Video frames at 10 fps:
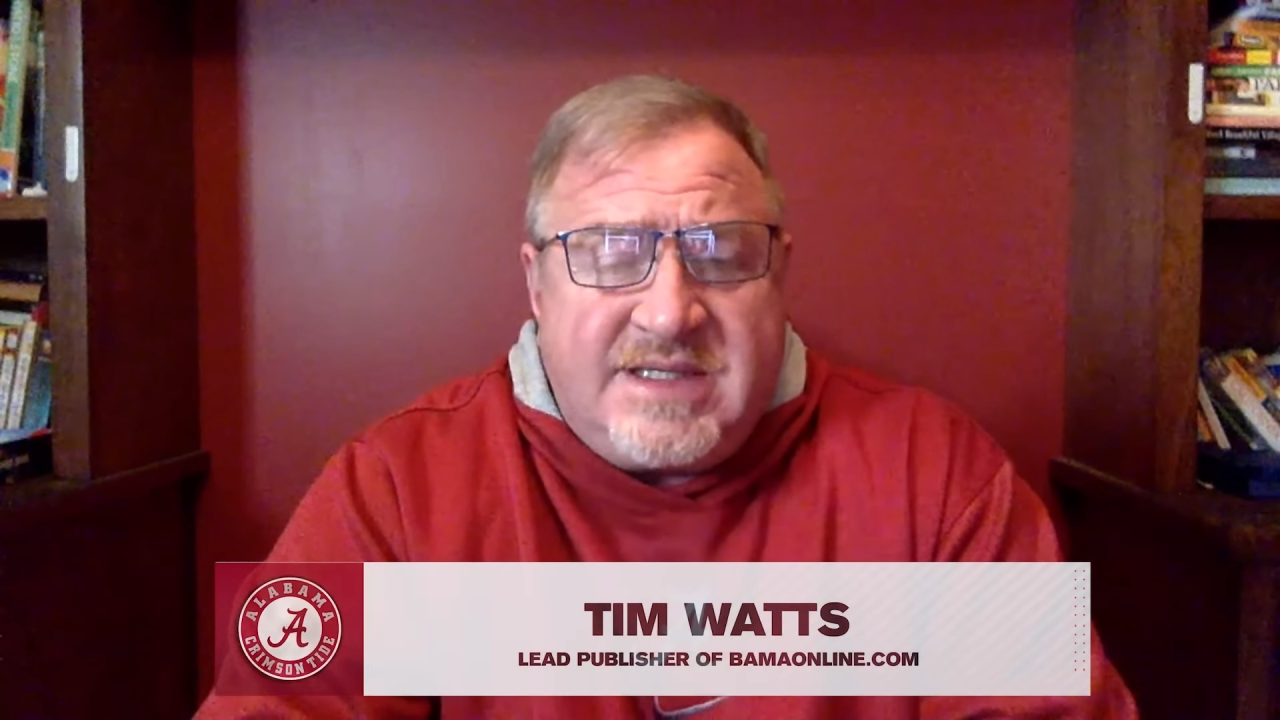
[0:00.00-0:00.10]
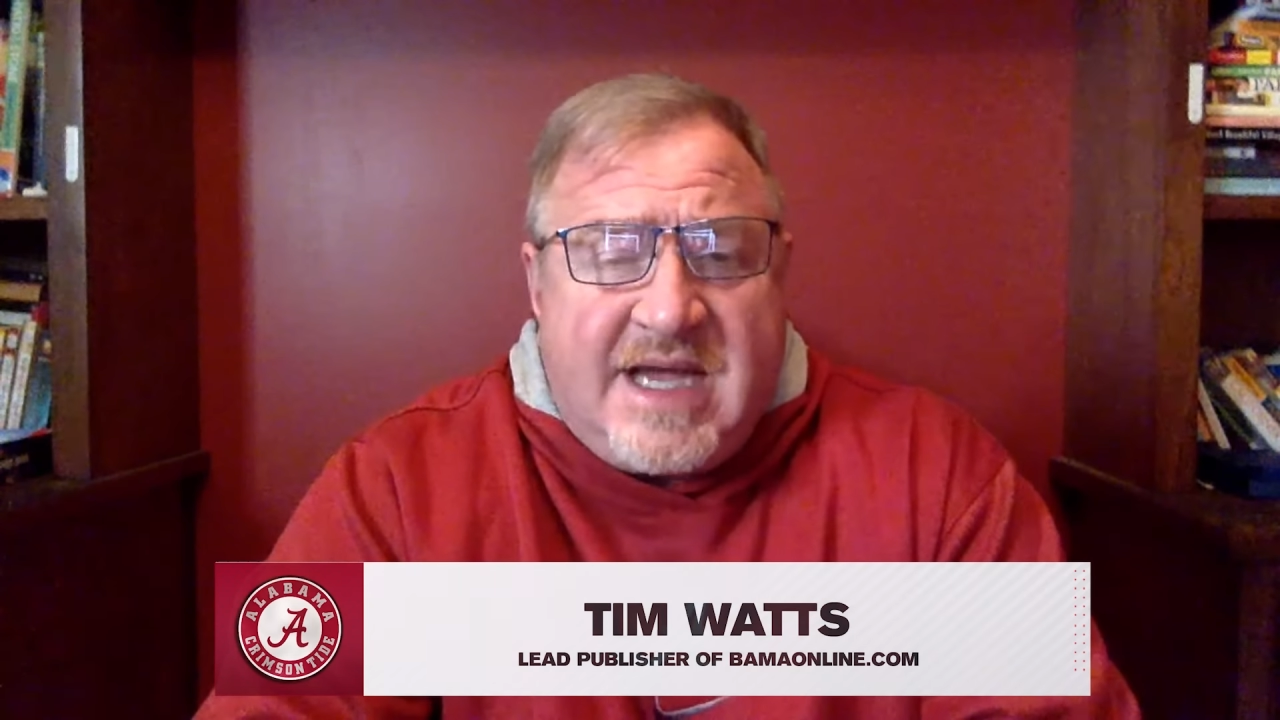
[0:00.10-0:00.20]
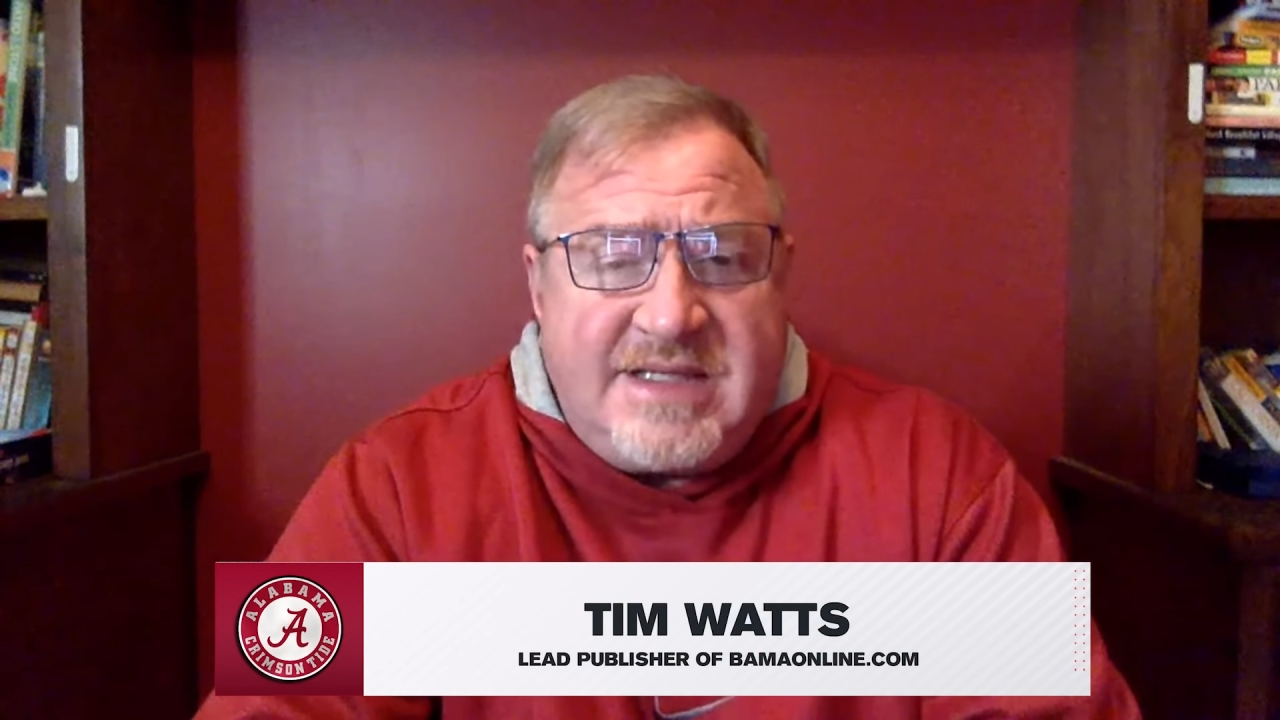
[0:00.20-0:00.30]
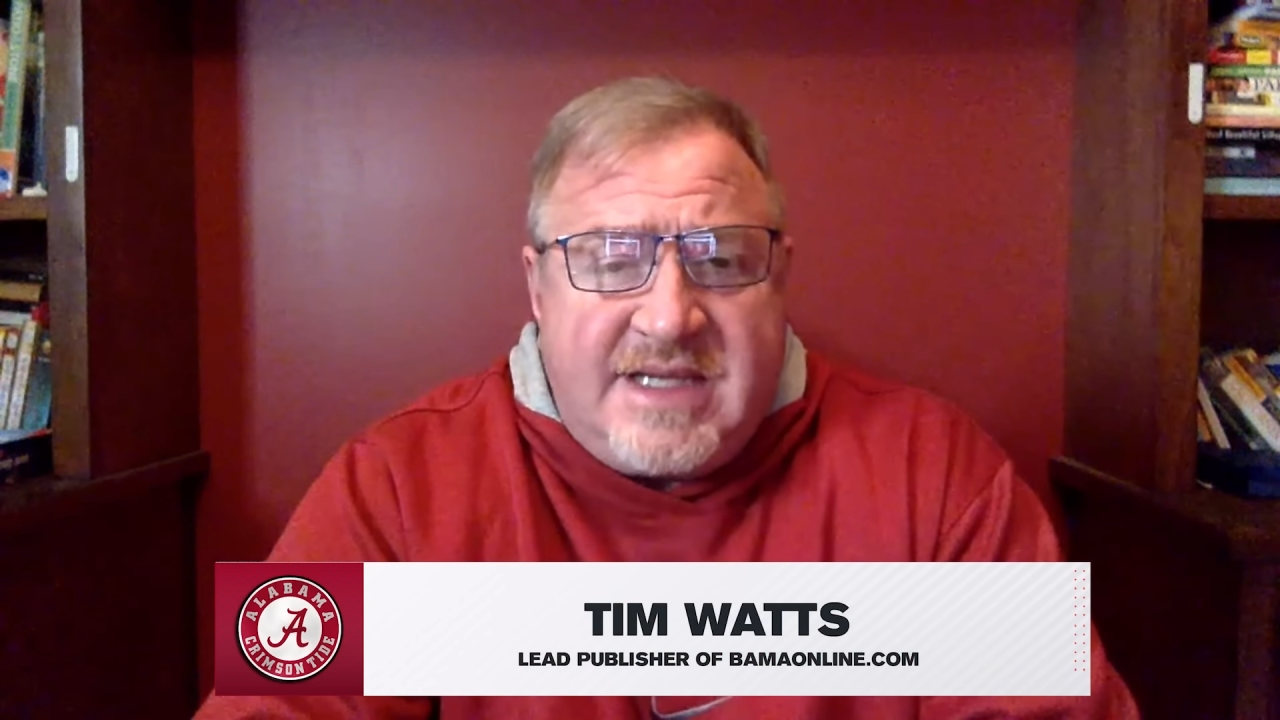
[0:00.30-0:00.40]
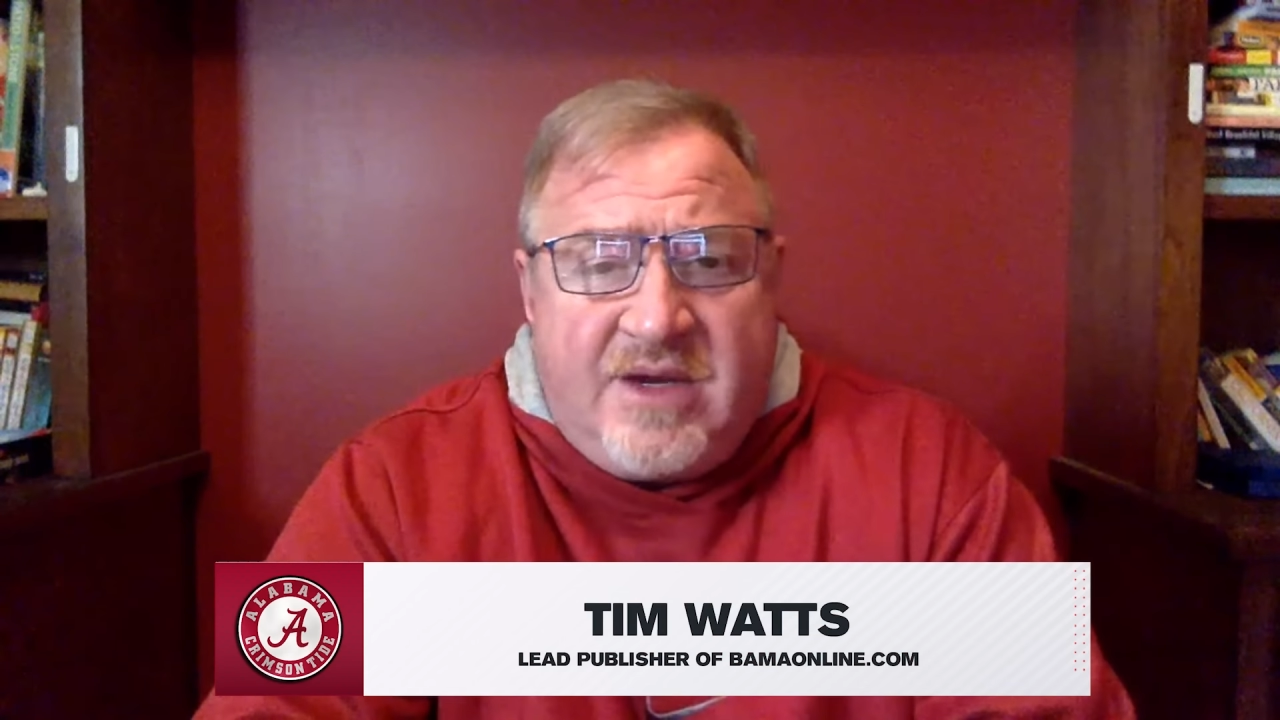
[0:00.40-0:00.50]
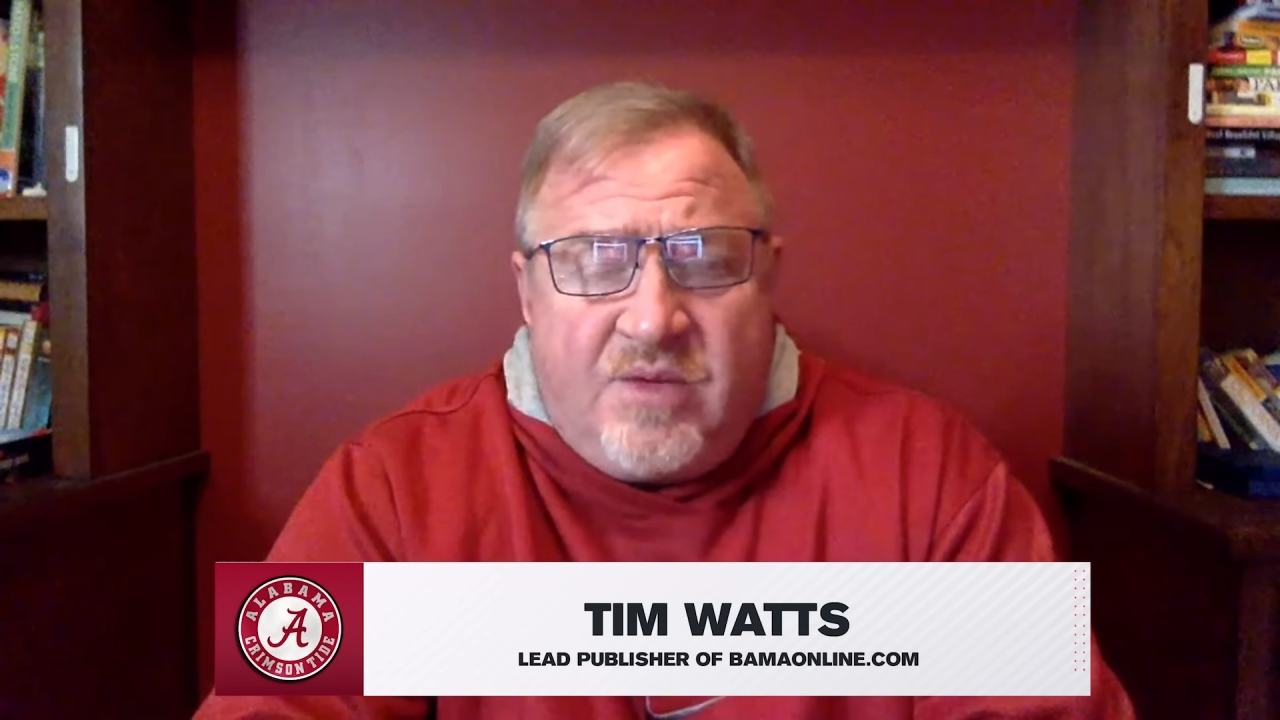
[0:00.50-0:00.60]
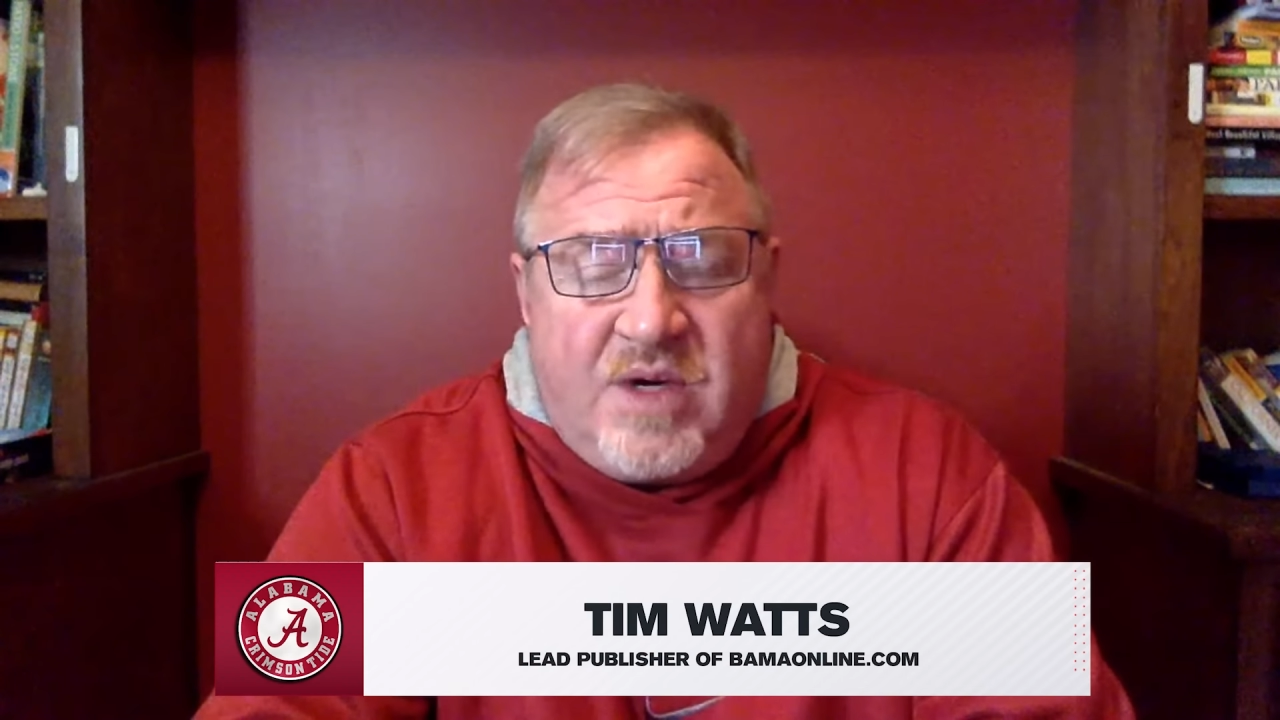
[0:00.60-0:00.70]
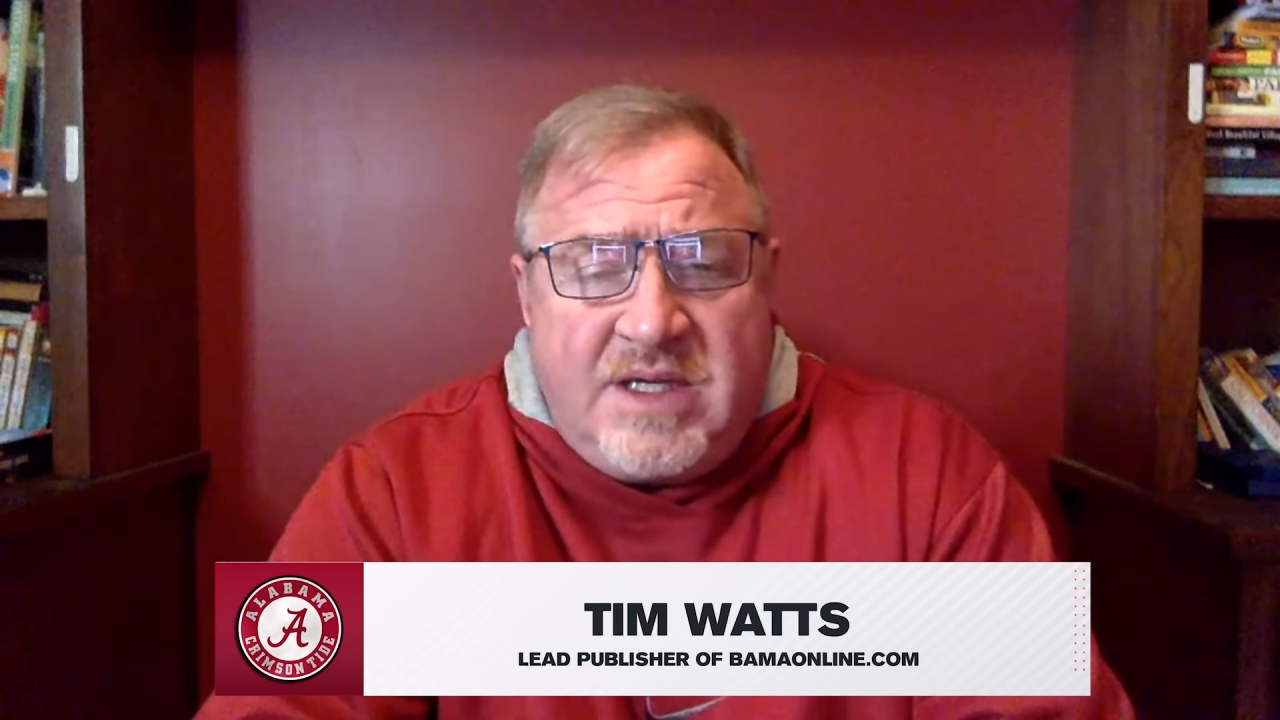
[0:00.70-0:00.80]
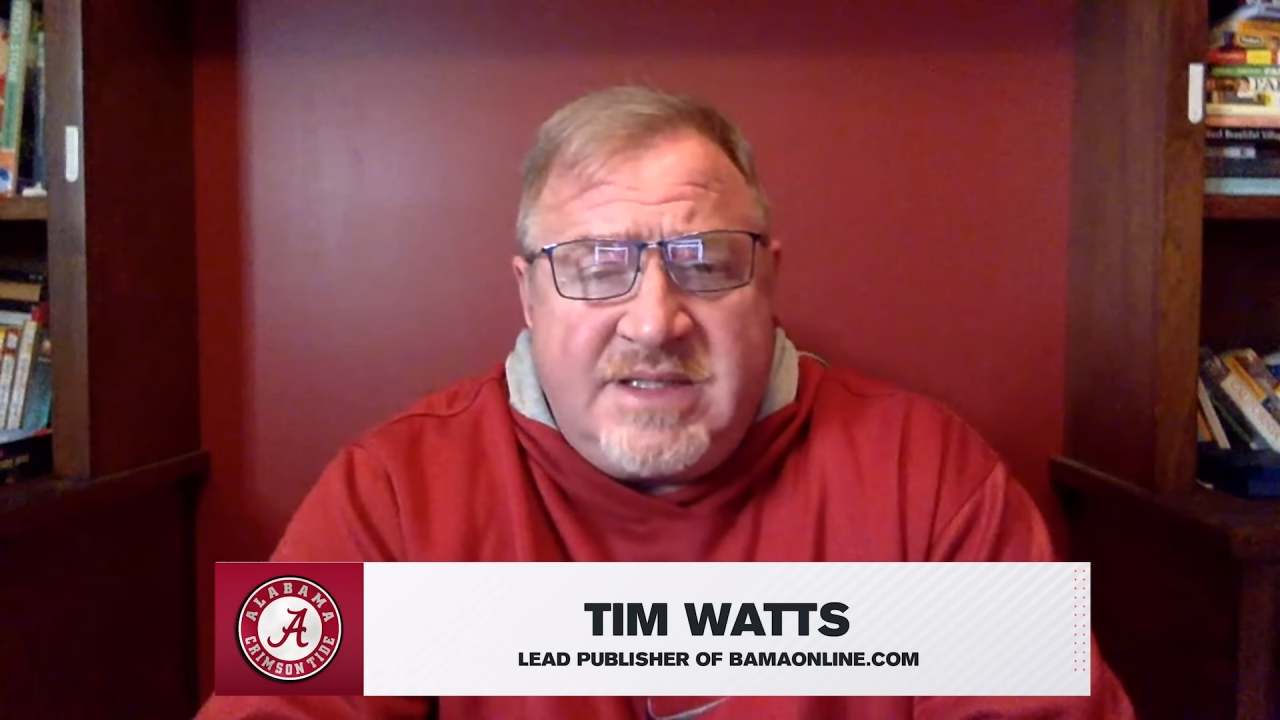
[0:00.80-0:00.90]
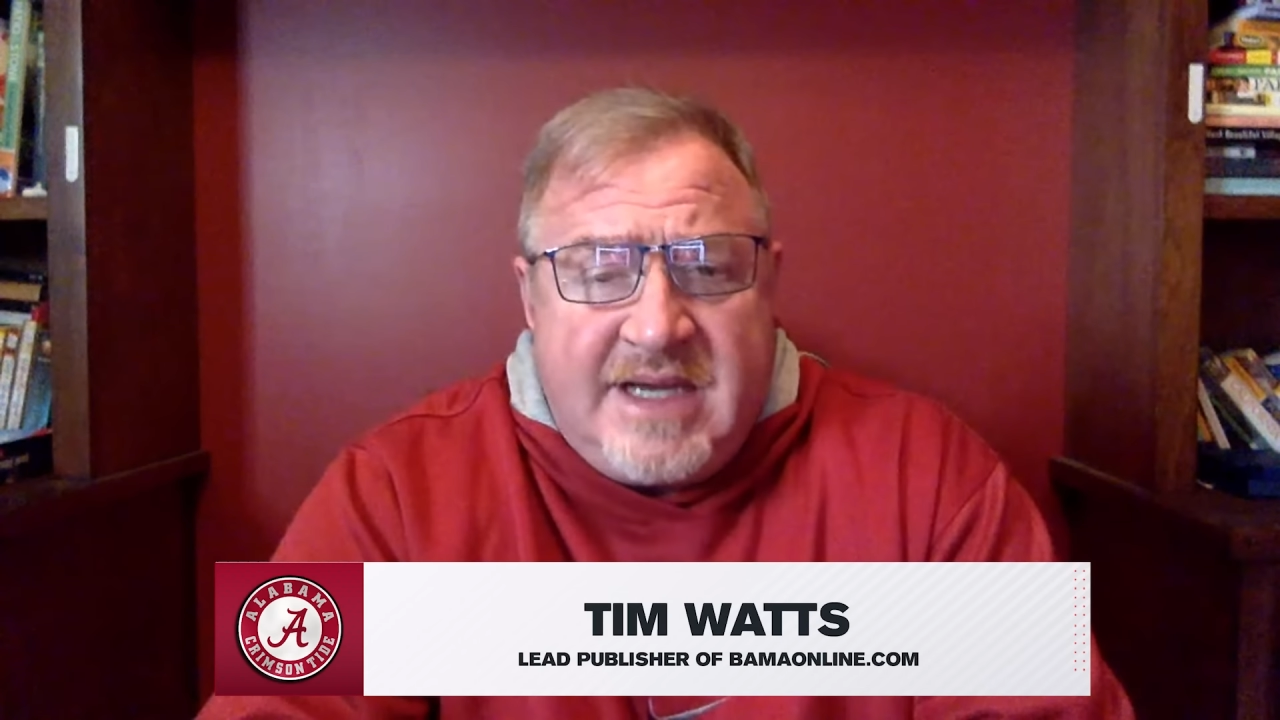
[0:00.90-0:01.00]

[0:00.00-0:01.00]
as Isaiah was.